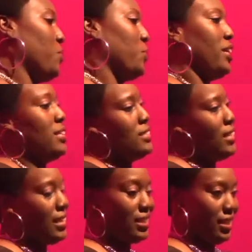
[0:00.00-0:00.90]
We
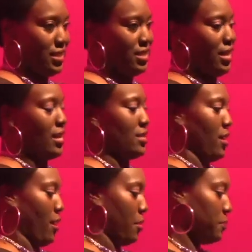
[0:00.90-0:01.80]
didn't kiss that
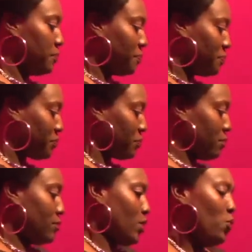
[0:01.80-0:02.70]
day.
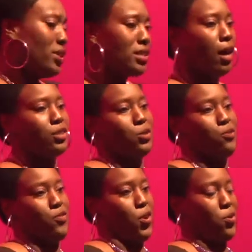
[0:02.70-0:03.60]
We talked on
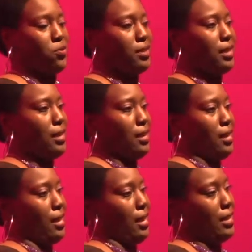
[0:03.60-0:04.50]
the phone.
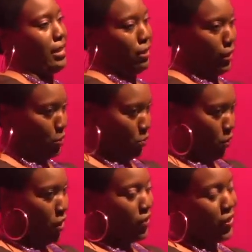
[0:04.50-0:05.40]
Now later
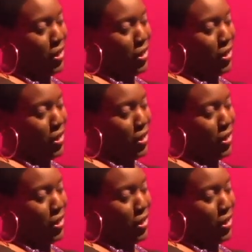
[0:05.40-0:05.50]
on,